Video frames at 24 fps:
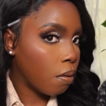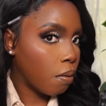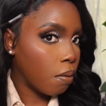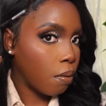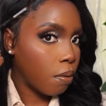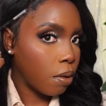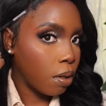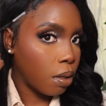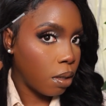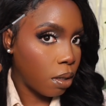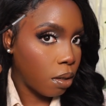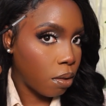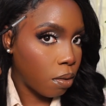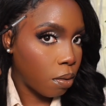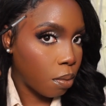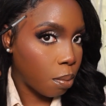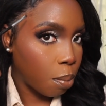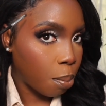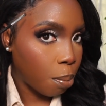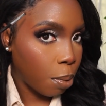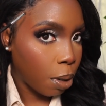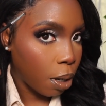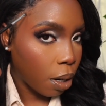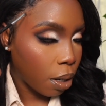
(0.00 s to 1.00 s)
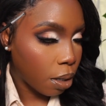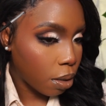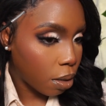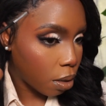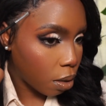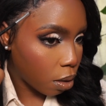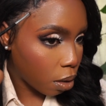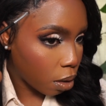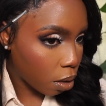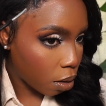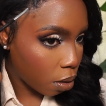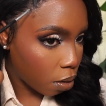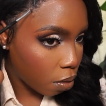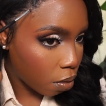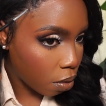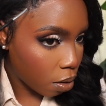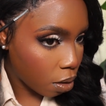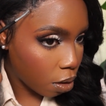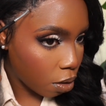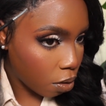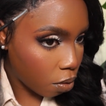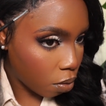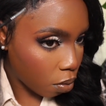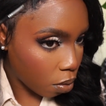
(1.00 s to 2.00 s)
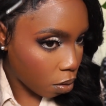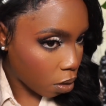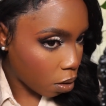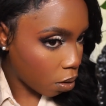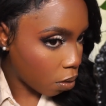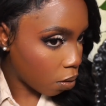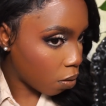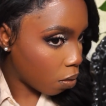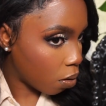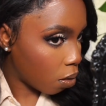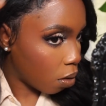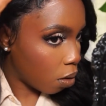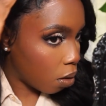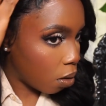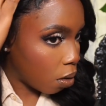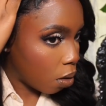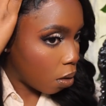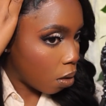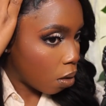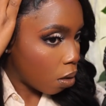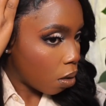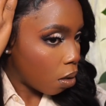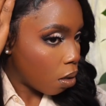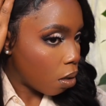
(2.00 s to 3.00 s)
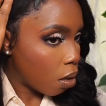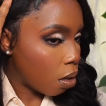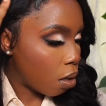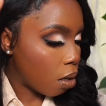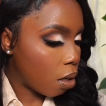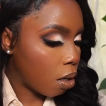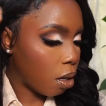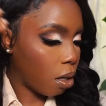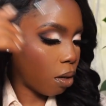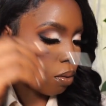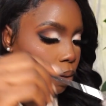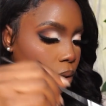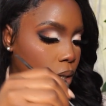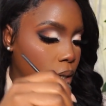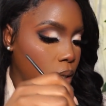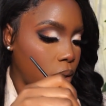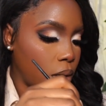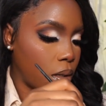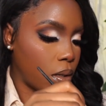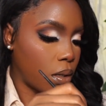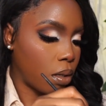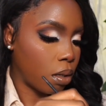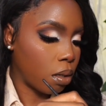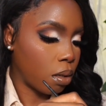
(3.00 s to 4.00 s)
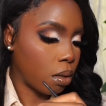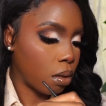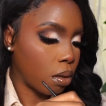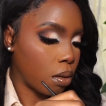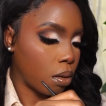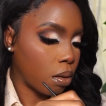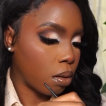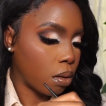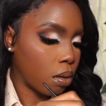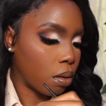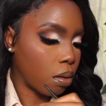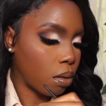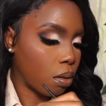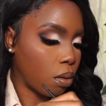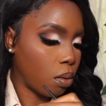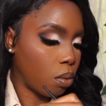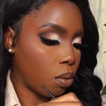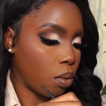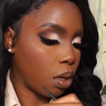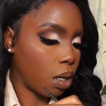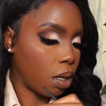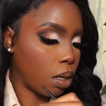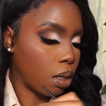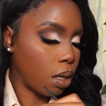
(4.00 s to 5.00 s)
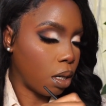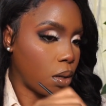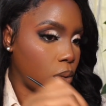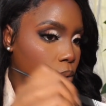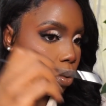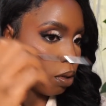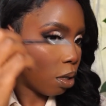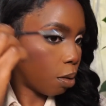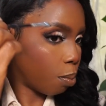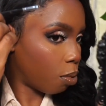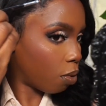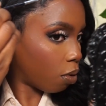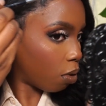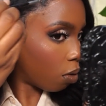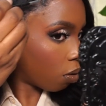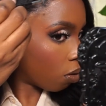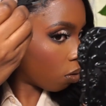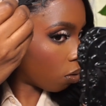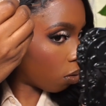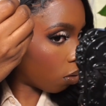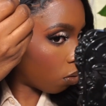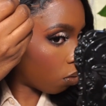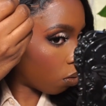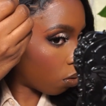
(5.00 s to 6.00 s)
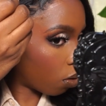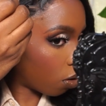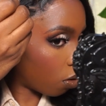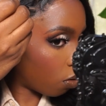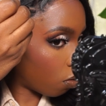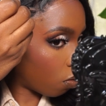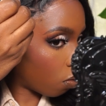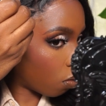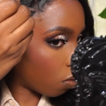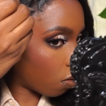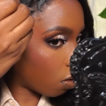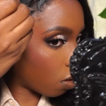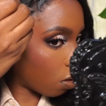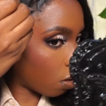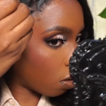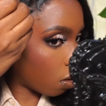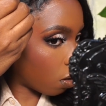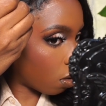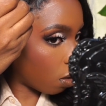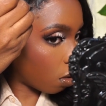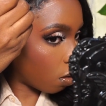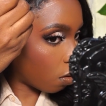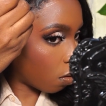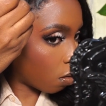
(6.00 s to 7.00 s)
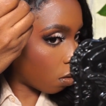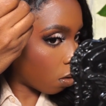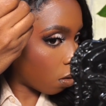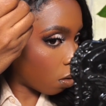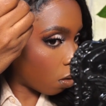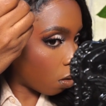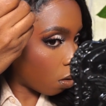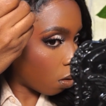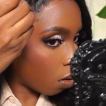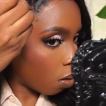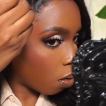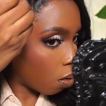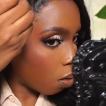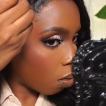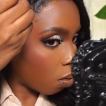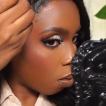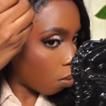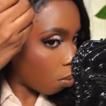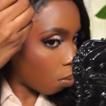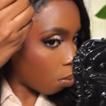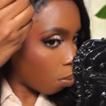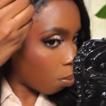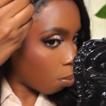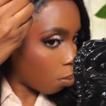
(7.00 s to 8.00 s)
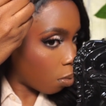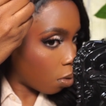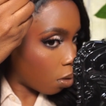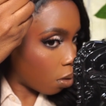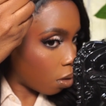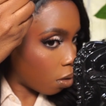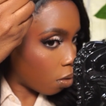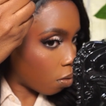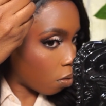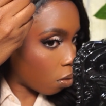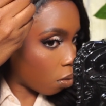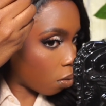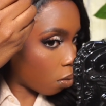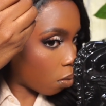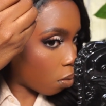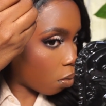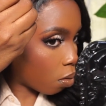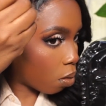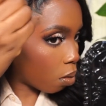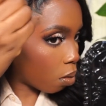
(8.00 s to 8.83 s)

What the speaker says: For this part here, this lace, you can see, I'll get that Huda Beauty Tonto I used to tin the lace. So let's just